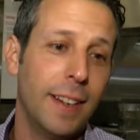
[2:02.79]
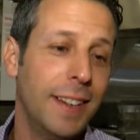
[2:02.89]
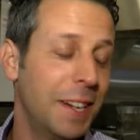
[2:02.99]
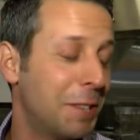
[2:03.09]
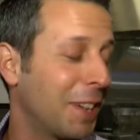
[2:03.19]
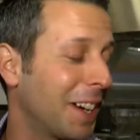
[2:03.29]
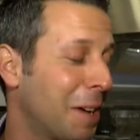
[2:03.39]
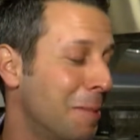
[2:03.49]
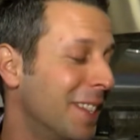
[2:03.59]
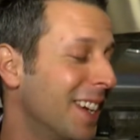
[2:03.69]
man, you just got to
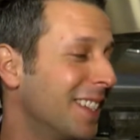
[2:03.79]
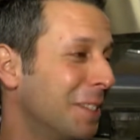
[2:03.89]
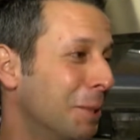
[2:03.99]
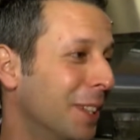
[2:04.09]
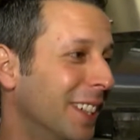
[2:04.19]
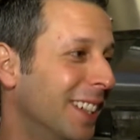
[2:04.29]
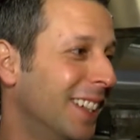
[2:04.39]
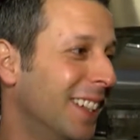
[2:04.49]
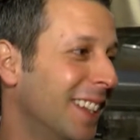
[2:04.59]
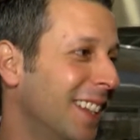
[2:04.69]
come and taste it, really.
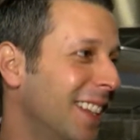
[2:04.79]
This is